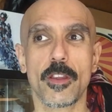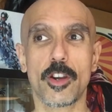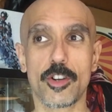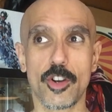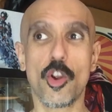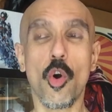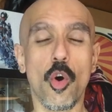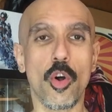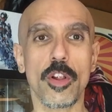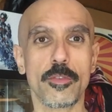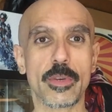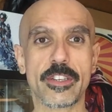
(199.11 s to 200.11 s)
her
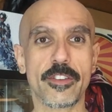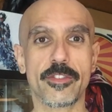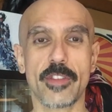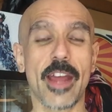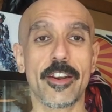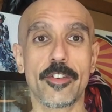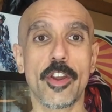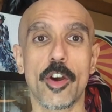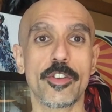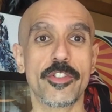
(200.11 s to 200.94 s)
goal, which is, I don't know,